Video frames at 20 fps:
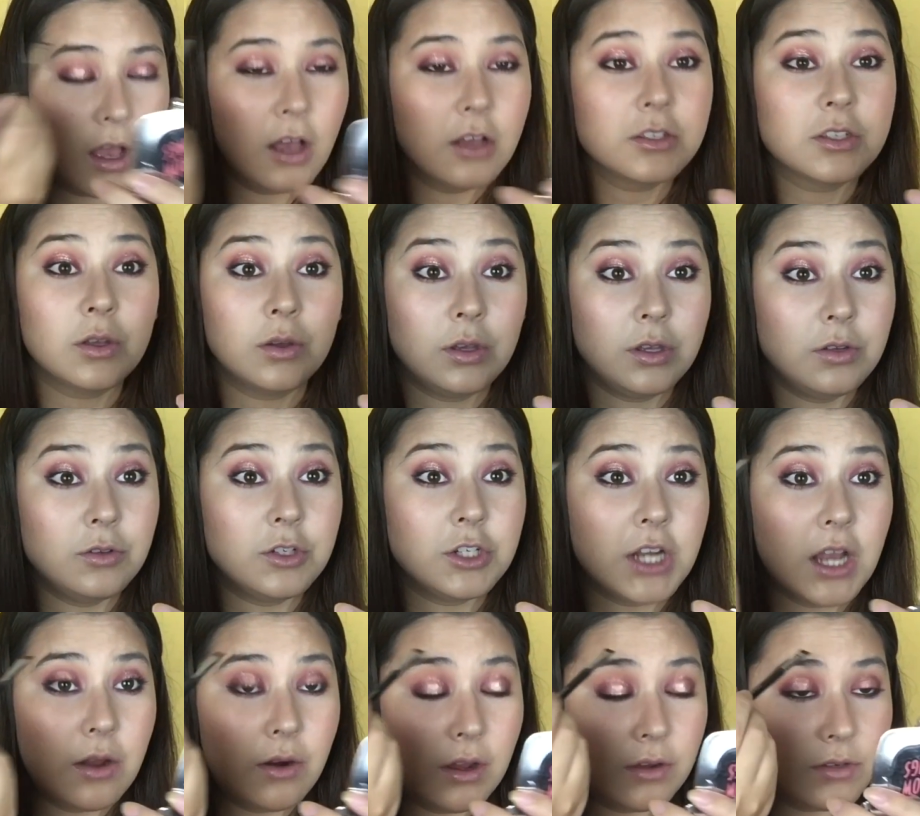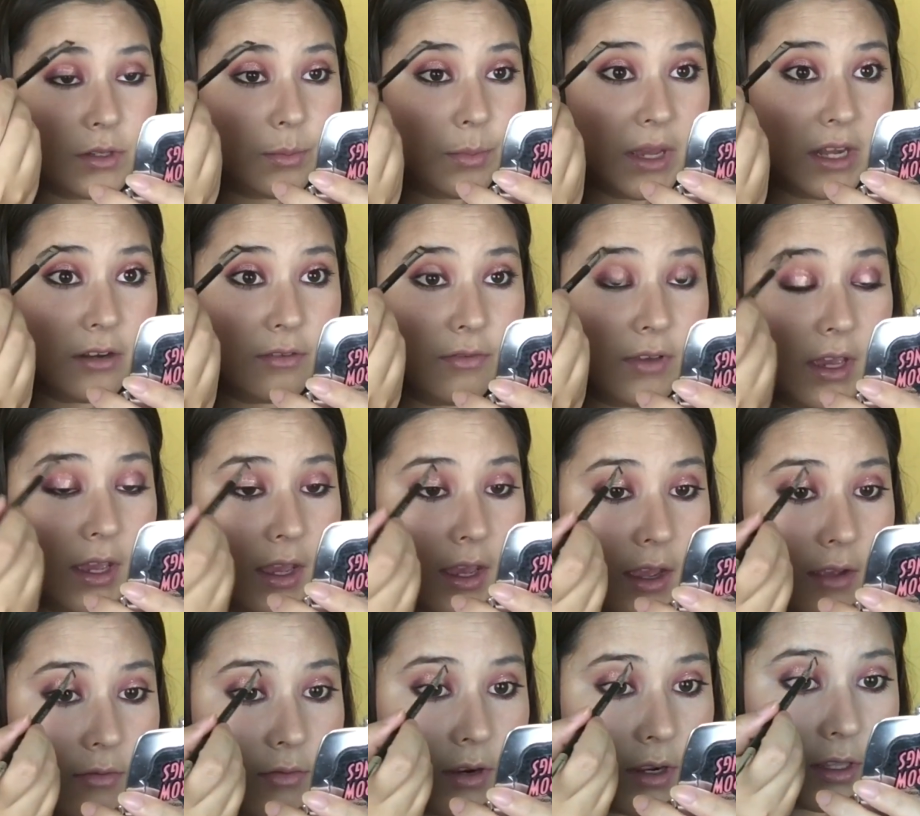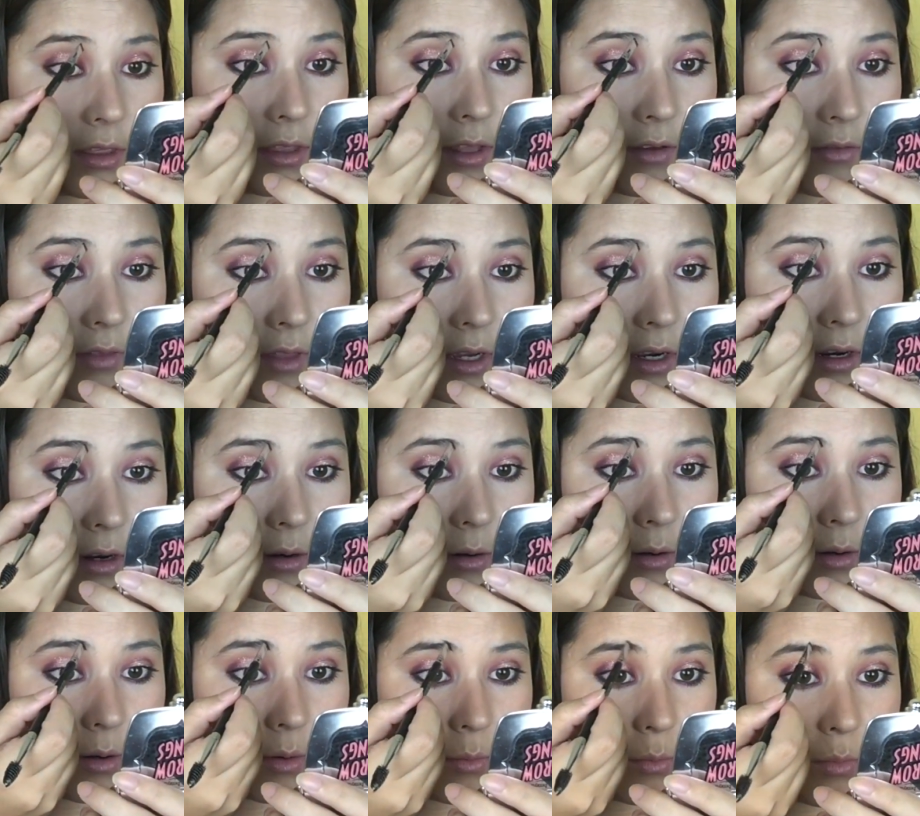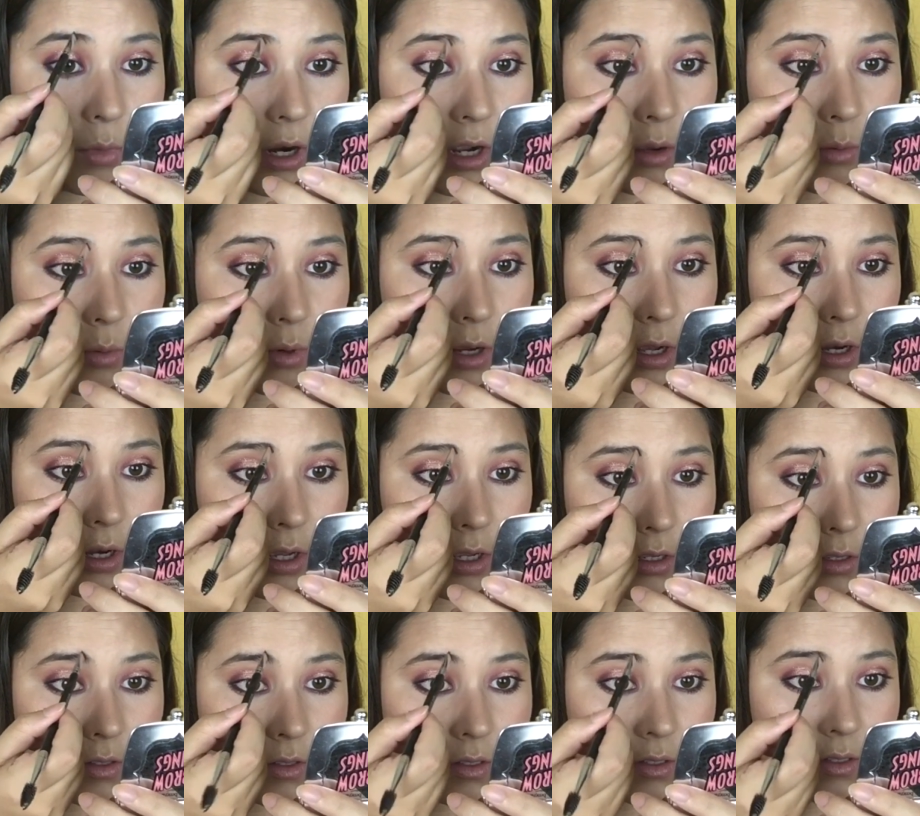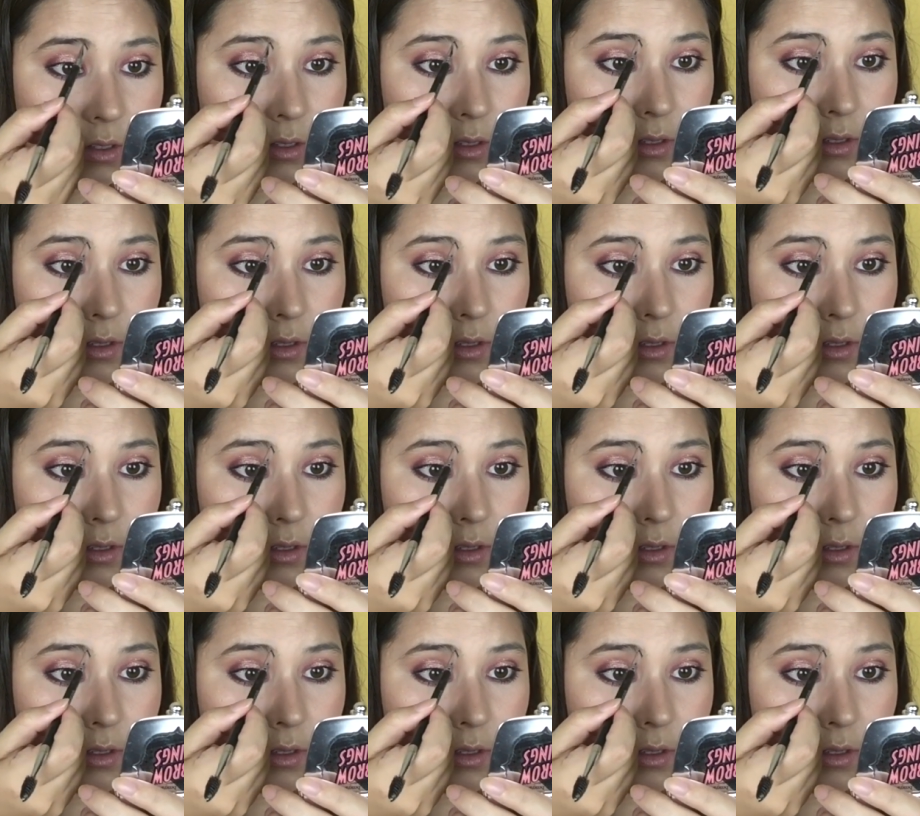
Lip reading: Also, huge shout out to Benefit. I freaking love their brow products.